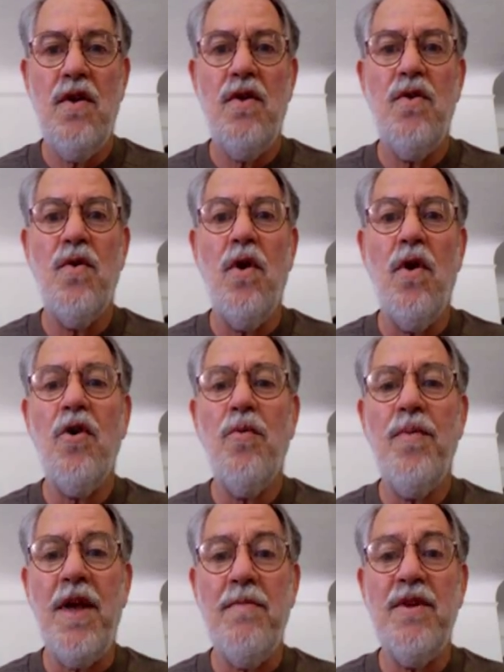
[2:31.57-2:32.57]
"Your auto
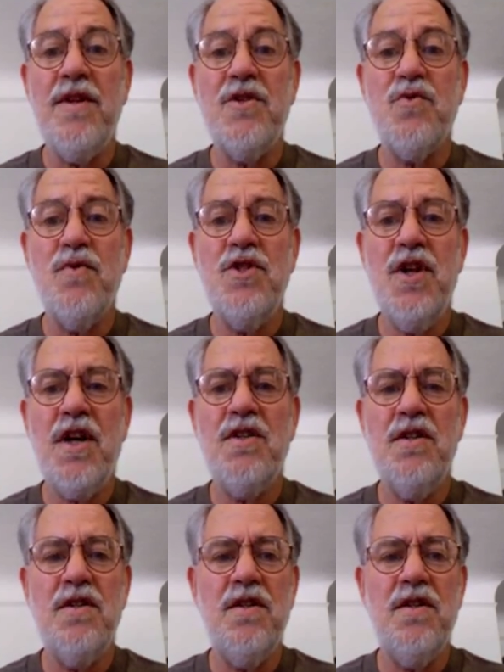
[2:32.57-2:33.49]
payment is rejected."